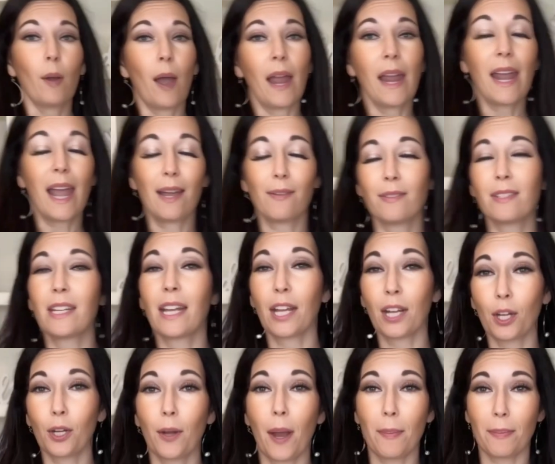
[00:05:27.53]
I have to
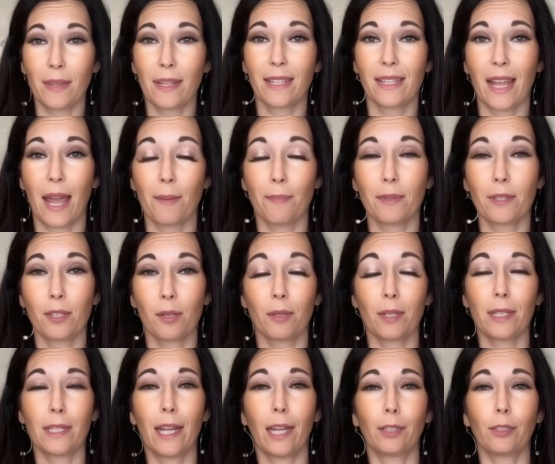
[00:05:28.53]
interrupt this episode
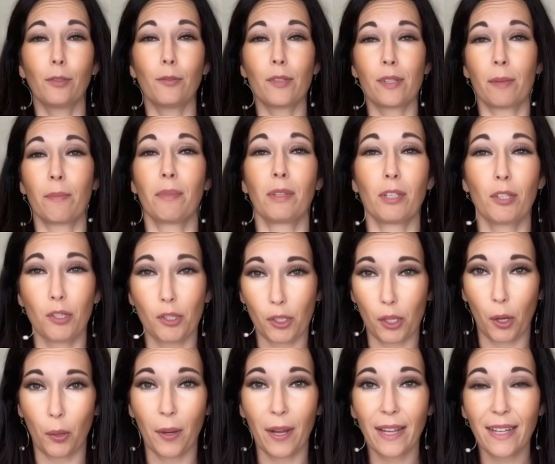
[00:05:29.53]
to tell you something
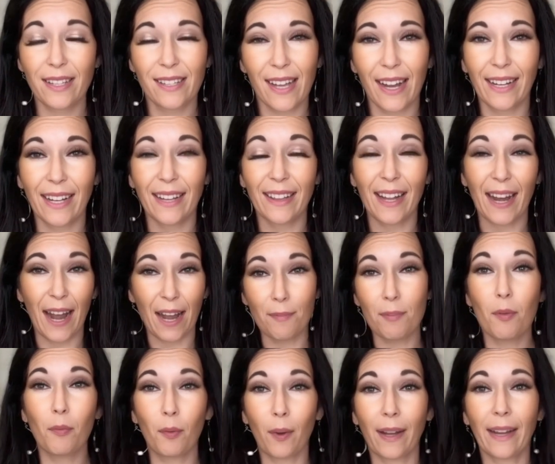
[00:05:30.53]
so exciting that I've
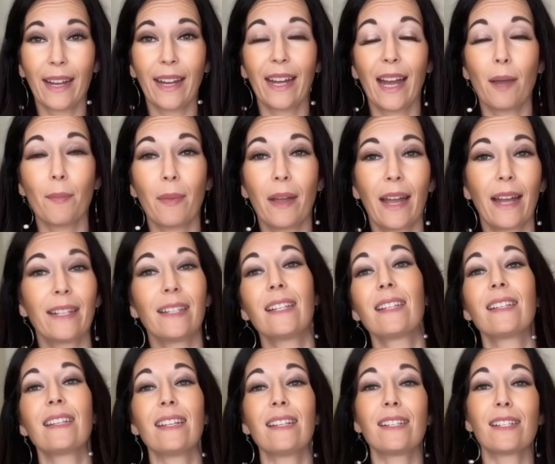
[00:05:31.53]
been working on behind
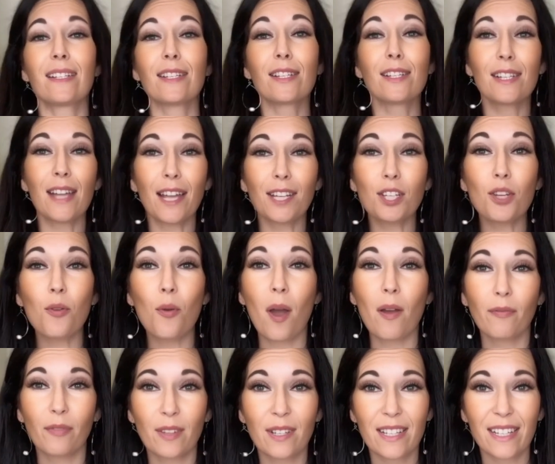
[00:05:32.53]
the scenes to set you
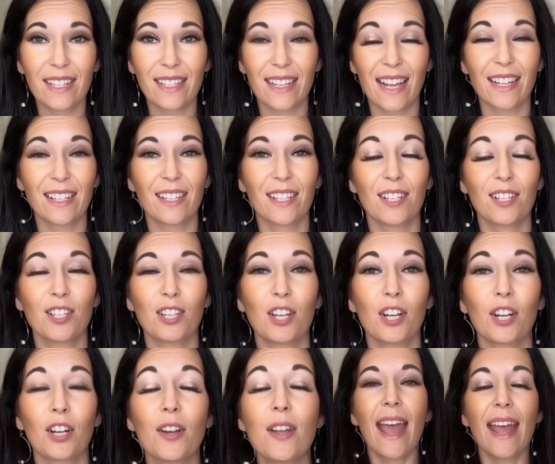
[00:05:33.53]
up for success this
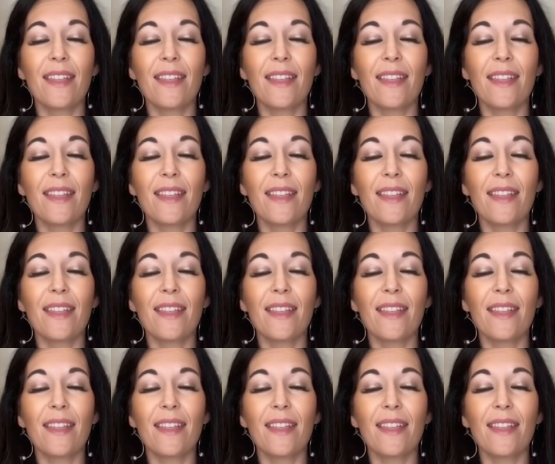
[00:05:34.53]
year.